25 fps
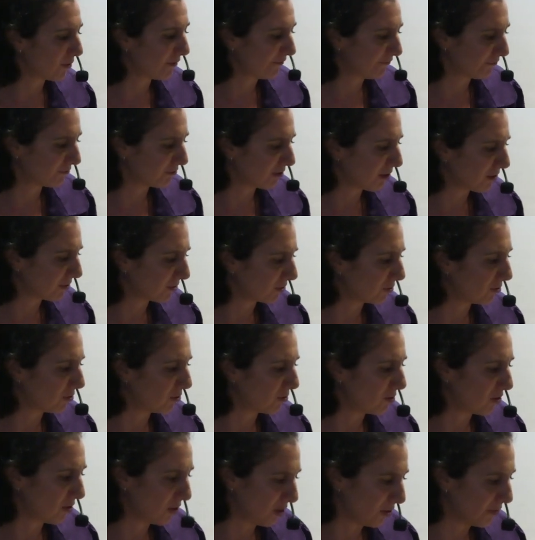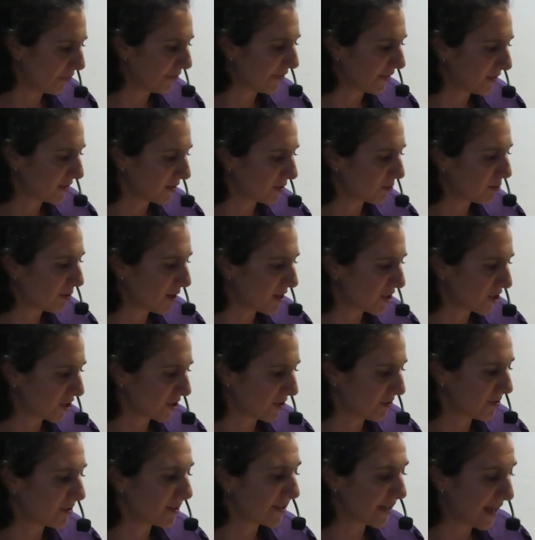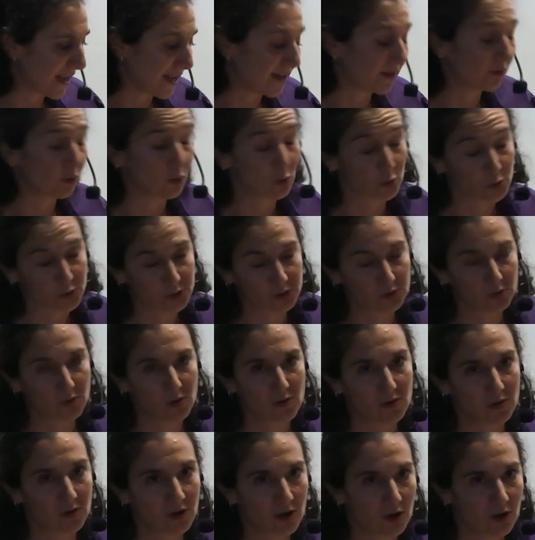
of Franco, on these questions, and also